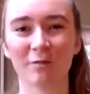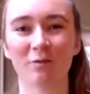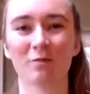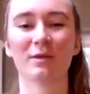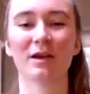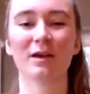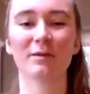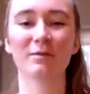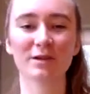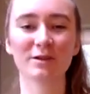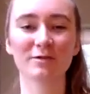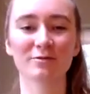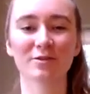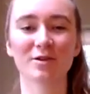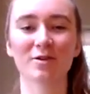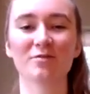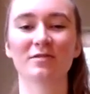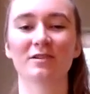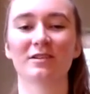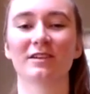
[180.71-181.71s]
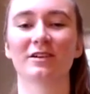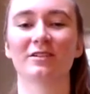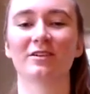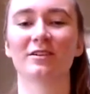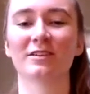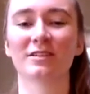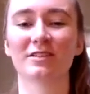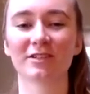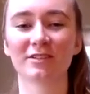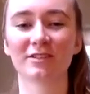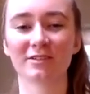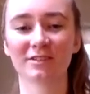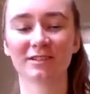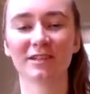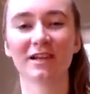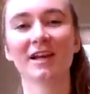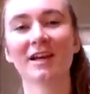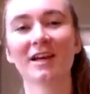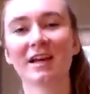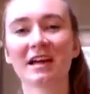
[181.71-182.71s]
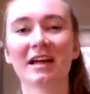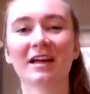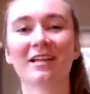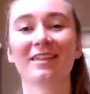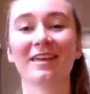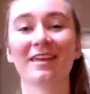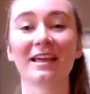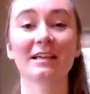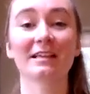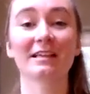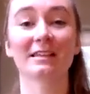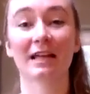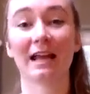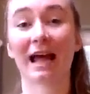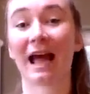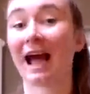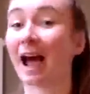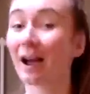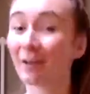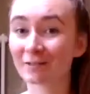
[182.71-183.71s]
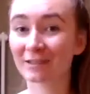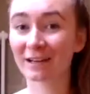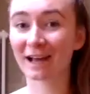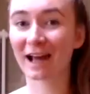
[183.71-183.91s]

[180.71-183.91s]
Or maybe you know that there are certain things that have to